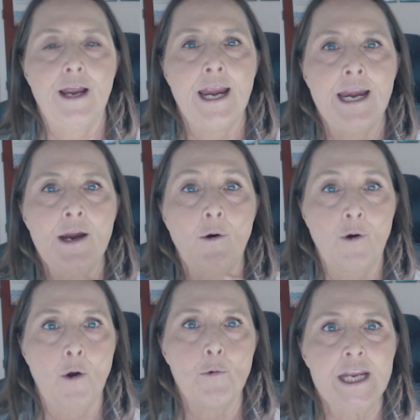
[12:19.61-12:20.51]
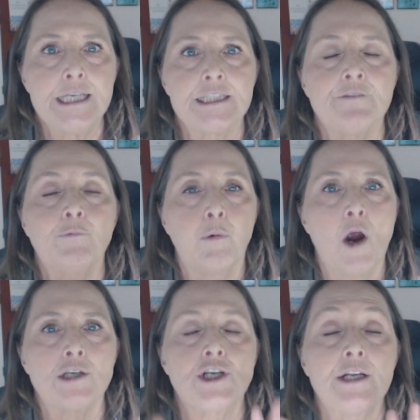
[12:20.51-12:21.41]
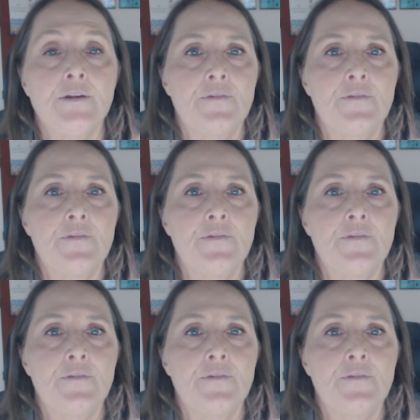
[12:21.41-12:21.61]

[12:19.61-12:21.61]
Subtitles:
a cohesive project